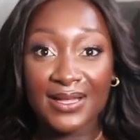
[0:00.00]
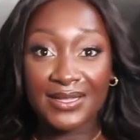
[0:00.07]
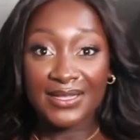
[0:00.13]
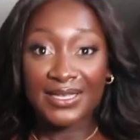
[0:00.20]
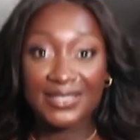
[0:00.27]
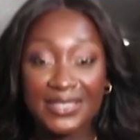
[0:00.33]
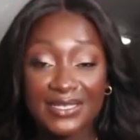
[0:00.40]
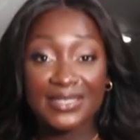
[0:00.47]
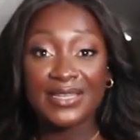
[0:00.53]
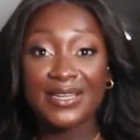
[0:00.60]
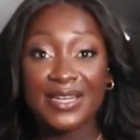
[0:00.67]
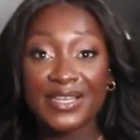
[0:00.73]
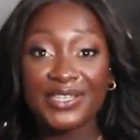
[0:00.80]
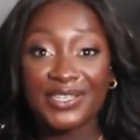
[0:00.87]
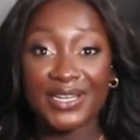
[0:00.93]
This is
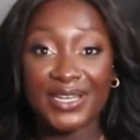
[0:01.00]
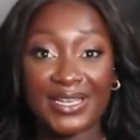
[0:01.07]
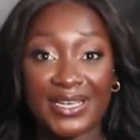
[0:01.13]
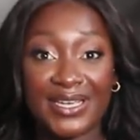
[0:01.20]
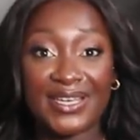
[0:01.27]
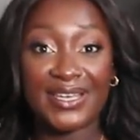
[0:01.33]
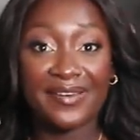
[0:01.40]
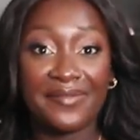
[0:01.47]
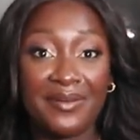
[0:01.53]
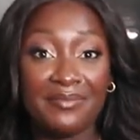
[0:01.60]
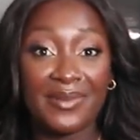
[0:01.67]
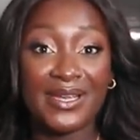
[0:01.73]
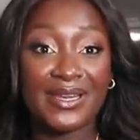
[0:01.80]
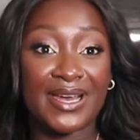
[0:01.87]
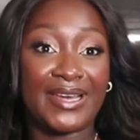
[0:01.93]
literally giving
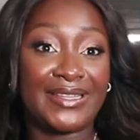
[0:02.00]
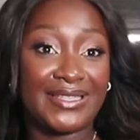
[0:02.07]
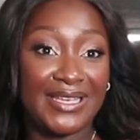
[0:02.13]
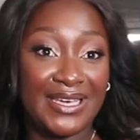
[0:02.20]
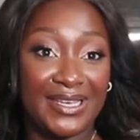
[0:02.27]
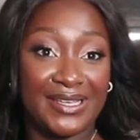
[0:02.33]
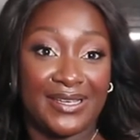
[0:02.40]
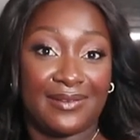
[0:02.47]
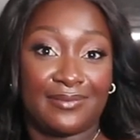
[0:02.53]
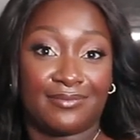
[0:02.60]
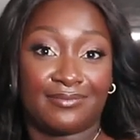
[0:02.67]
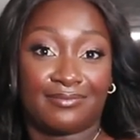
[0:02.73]
me nighty.